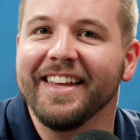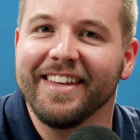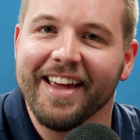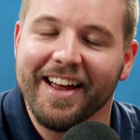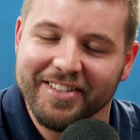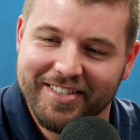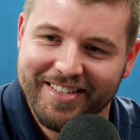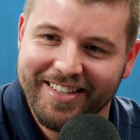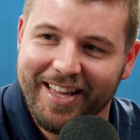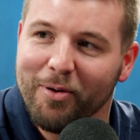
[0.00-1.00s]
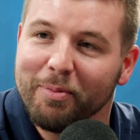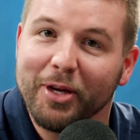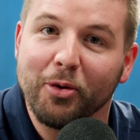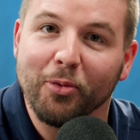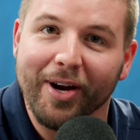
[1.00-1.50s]
Yes, that would be
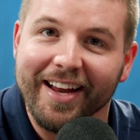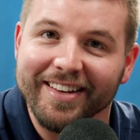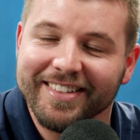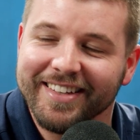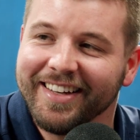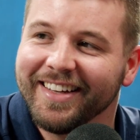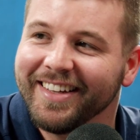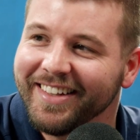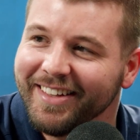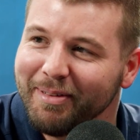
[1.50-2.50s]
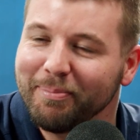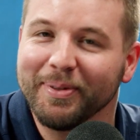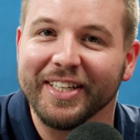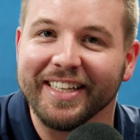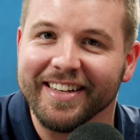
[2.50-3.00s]
great.
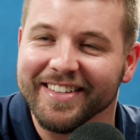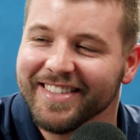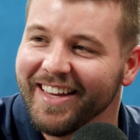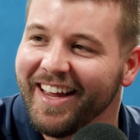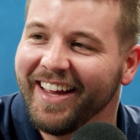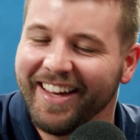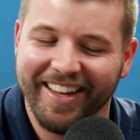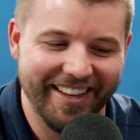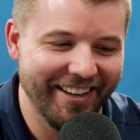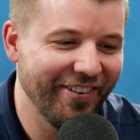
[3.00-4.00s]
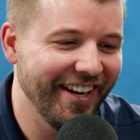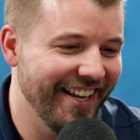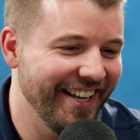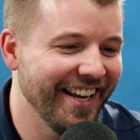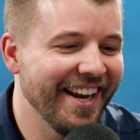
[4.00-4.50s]
Please.
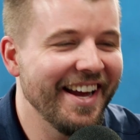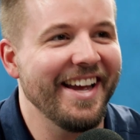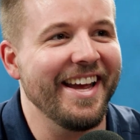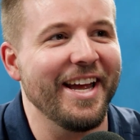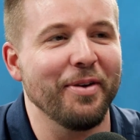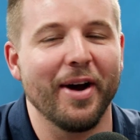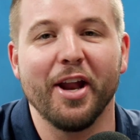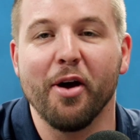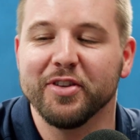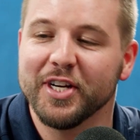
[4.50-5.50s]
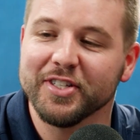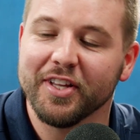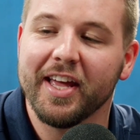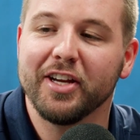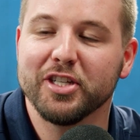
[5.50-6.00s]
But anyway, no,
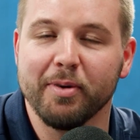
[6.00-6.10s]
seriously, thank you